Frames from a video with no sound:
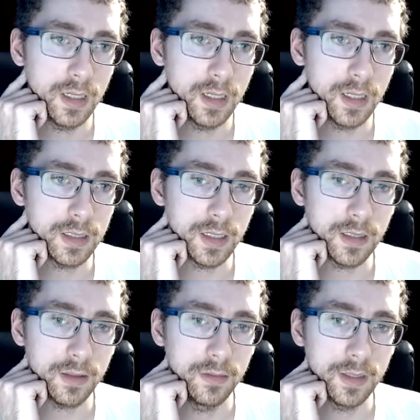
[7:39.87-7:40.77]
That's not a
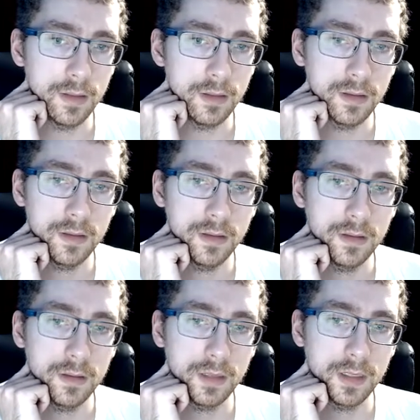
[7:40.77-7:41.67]
good route. It's